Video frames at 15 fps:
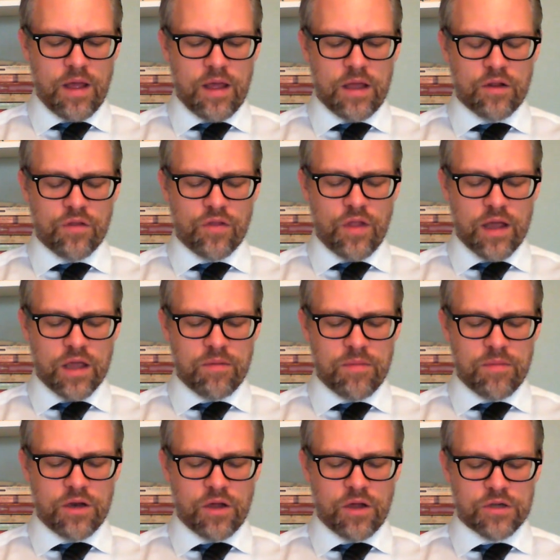It is not
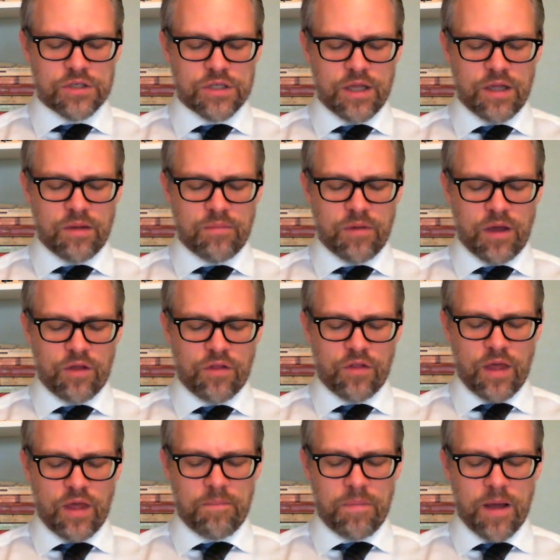committed unto him, I
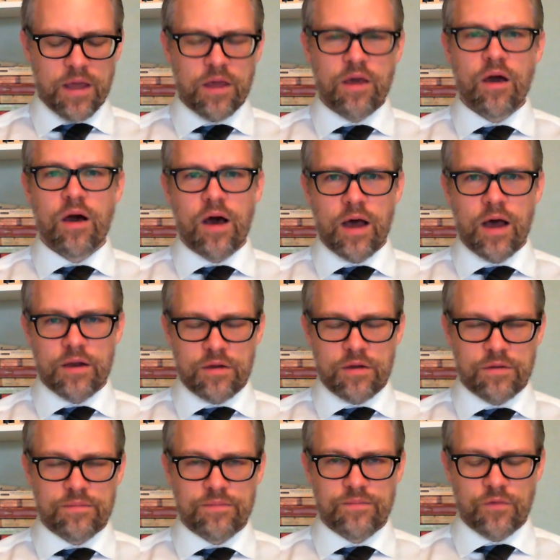say, by God,
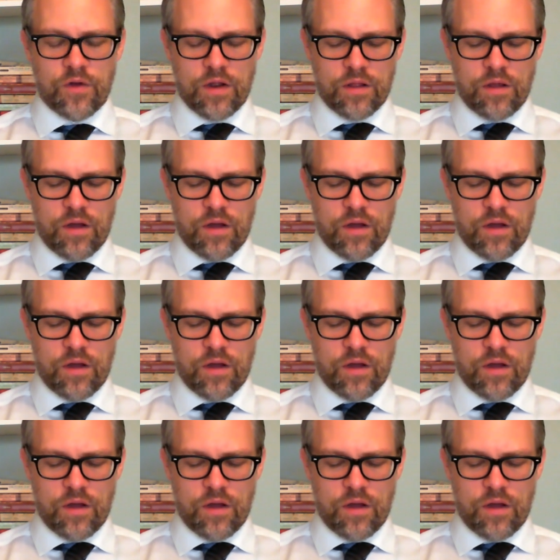right?